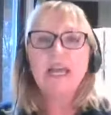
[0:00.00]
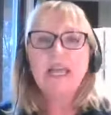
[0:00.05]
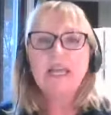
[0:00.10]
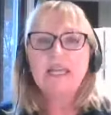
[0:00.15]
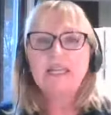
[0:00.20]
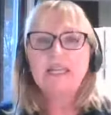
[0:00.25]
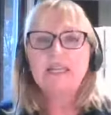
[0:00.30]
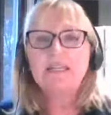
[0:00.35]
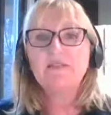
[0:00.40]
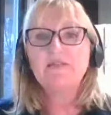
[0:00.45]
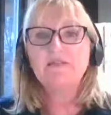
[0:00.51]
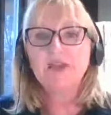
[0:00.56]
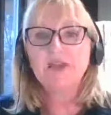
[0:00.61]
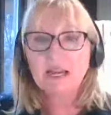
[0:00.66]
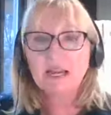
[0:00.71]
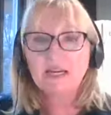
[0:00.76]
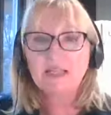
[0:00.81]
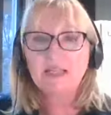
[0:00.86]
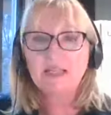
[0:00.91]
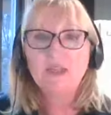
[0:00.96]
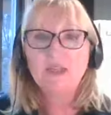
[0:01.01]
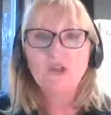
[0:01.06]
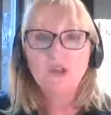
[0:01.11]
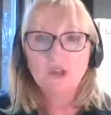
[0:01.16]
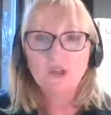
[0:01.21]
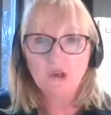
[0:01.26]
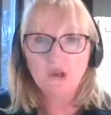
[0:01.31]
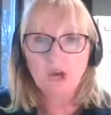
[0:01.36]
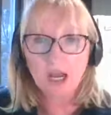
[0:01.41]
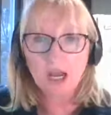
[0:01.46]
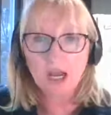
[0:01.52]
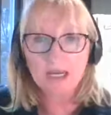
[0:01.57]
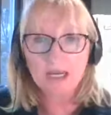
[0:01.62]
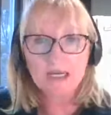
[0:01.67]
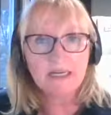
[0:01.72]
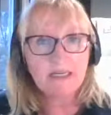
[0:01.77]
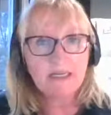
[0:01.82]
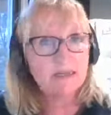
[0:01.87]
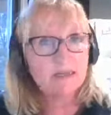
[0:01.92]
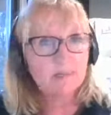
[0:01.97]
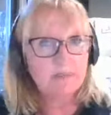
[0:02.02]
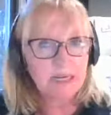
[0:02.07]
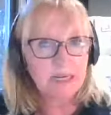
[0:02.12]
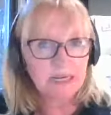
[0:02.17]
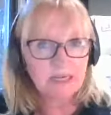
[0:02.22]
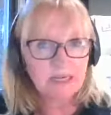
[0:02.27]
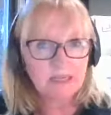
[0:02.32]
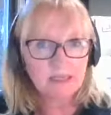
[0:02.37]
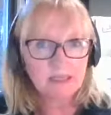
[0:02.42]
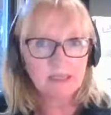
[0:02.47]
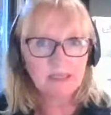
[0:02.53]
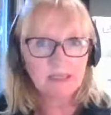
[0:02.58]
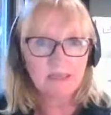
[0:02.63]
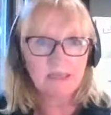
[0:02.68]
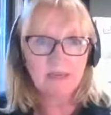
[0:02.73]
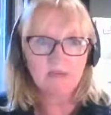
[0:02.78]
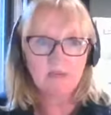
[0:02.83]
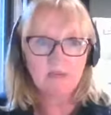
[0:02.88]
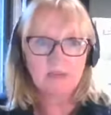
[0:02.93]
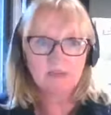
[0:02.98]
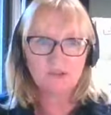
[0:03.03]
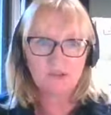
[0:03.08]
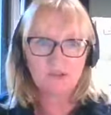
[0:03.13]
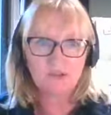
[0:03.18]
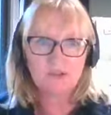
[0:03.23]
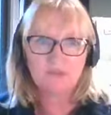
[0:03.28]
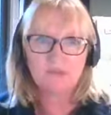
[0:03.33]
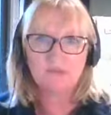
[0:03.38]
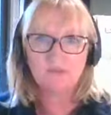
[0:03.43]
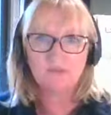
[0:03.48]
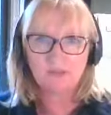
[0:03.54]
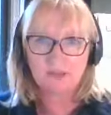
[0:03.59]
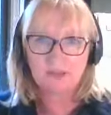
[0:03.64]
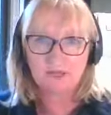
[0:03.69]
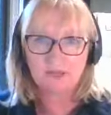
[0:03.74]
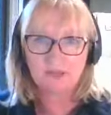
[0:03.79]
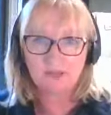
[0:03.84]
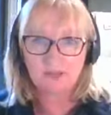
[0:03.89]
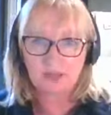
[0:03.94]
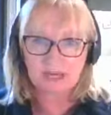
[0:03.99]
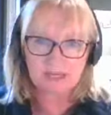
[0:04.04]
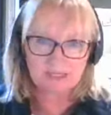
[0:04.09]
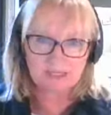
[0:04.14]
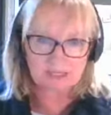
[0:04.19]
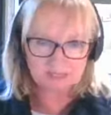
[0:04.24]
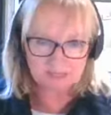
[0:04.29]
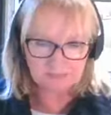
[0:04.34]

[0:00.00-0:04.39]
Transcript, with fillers: It is, in fact, dried meat, lovely strips of dried meat.